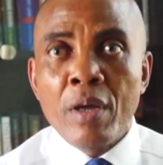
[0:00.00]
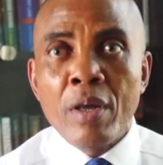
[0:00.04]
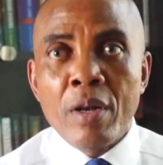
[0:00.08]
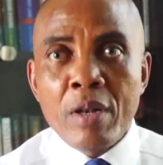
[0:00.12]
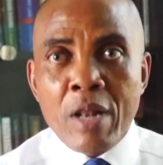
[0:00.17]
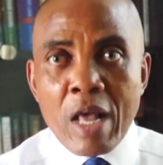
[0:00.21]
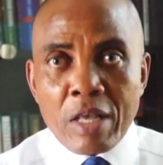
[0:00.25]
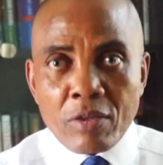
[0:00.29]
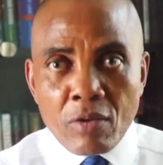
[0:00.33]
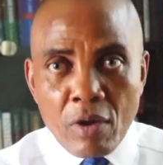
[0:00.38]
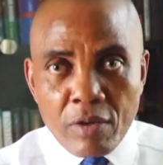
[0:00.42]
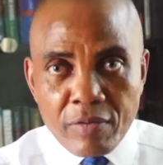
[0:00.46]

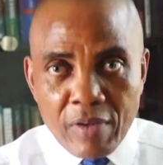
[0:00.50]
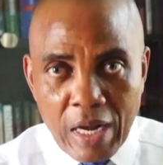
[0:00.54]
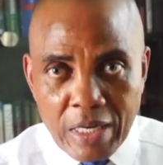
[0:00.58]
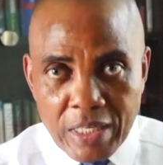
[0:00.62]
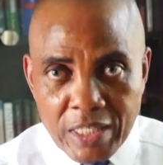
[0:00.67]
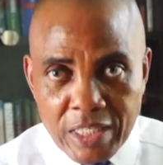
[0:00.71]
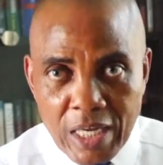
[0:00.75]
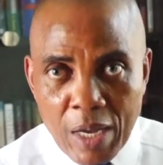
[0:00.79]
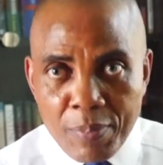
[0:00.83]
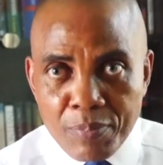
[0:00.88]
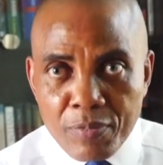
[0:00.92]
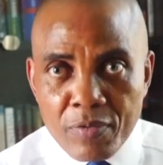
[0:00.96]
Let us
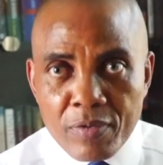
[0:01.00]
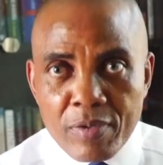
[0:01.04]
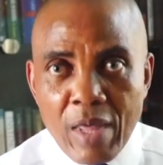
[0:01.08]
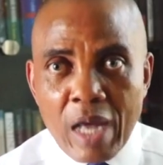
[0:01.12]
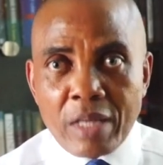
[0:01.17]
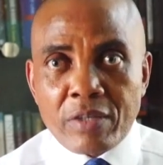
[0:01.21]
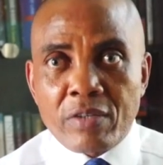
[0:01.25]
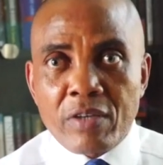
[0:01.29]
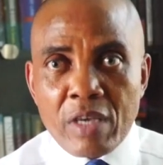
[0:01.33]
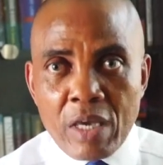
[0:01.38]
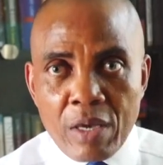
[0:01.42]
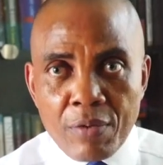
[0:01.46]
accept
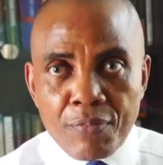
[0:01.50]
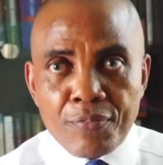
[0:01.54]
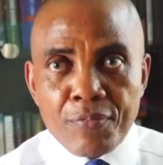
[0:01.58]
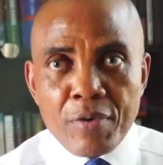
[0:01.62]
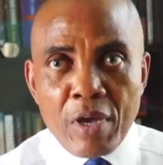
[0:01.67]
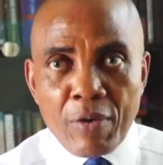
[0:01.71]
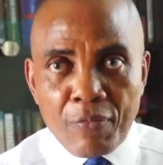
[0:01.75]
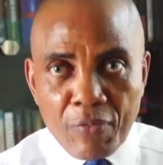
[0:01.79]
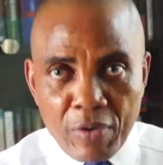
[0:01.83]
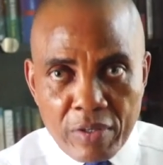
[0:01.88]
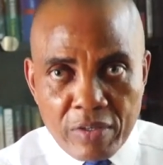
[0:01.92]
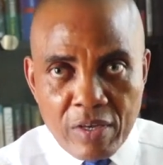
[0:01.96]
that
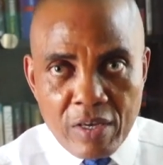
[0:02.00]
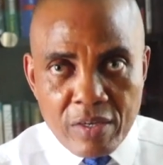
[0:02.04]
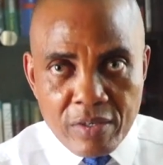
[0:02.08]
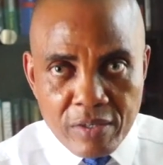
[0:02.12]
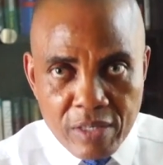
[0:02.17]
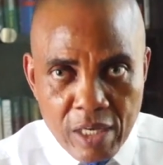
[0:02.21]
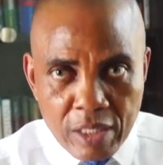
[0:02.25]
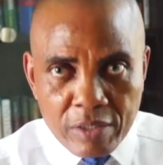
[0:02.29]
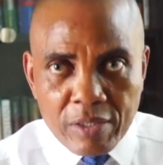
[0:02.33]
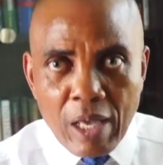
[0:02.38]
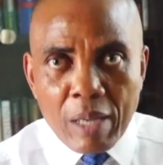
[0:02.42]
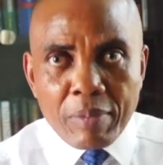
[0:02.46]
if it is
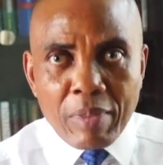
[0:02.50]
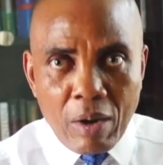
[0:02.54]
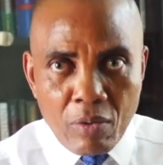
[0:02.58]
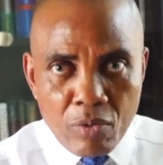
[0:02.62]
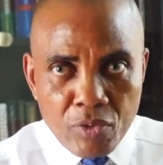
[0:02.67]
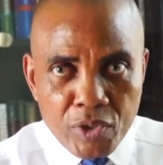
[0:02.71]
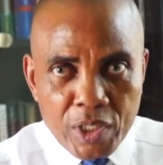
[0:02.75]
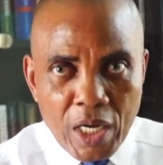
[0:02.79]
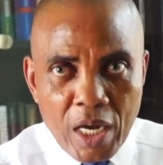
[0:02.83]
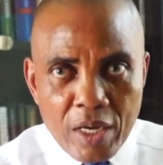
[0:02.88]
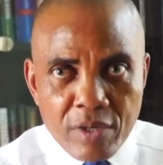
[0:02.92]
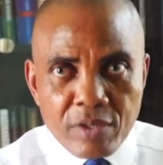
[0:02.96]
system that will
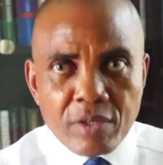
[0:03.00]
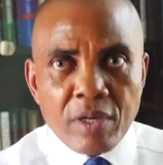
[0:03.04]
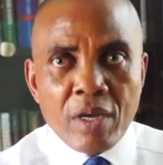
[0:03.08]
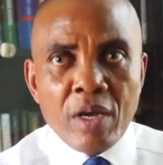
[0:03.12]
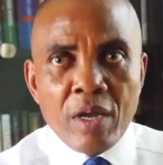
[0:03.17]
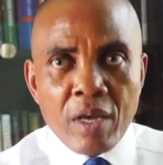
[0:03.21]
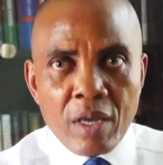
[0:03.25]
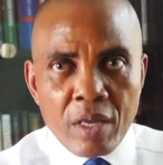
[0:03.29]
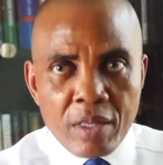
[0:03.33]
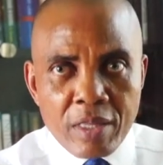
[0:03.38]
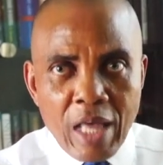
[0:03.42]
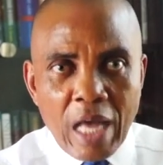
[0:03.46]
change,
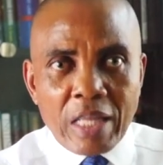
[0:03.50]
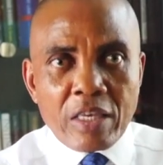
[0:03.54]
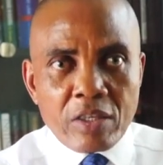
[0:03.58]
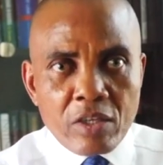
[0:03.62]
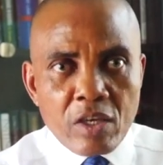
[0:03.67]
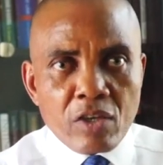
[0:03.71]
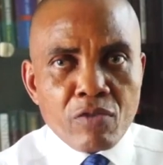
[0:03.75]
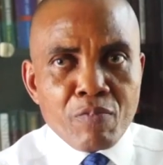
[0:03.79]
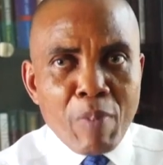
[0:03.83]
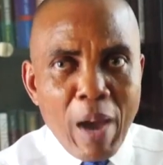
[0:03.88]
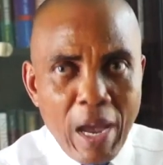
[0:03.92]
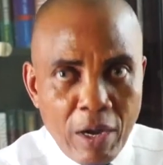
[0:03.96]
that it
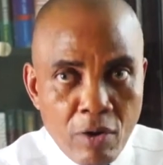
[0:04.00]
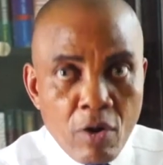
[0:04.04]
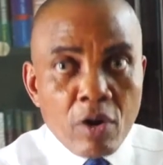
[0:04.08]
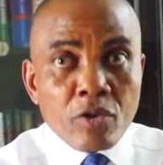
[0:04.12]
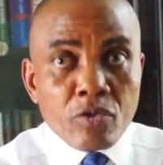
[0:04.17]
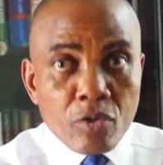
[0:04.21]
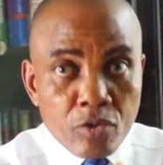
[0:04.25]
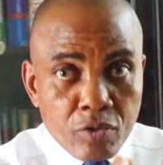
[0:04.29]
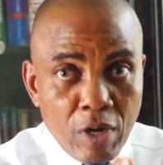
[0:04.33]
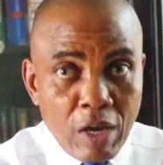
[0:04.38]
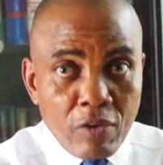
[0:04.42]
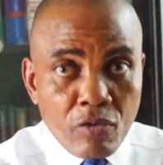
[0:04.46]
is by going
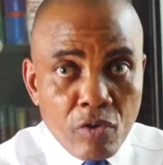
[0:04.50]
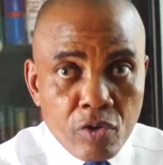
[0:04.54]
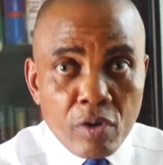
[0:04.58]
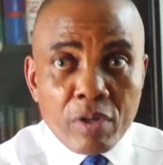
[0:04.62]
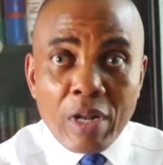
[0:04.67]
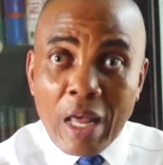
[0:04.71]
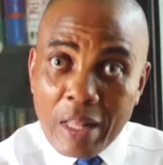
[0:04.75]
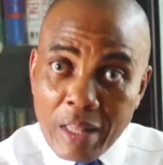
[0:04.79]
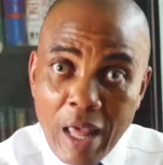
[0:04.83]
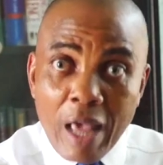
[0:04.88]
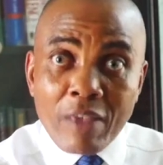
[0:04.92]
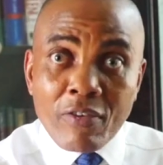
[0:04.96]
to transition
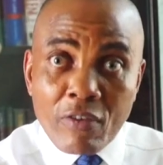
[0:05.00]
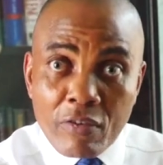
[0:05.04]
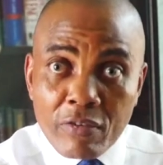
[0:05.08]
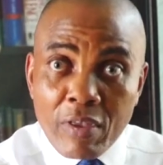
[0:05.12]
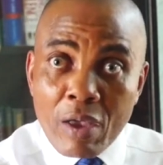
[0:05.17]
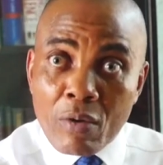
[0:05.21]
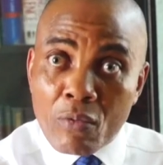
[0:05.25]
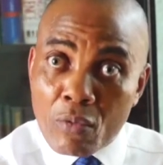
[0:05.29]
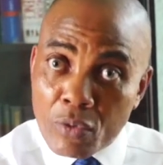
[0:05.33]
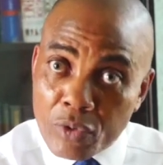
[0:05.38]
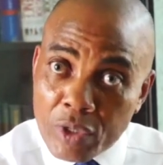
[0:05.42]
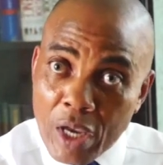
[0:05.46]
that
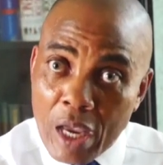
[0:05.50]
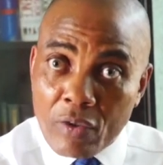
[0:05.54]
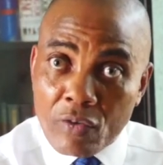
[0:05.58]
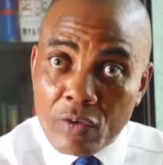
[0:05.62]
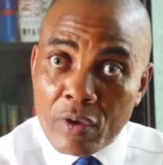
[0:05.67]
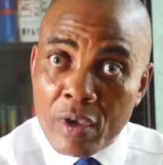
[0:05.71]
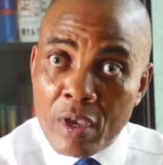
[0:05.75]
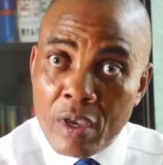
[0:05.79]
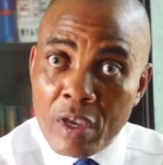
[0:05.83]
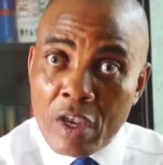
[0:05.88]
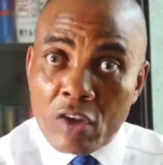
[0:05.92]
system will change.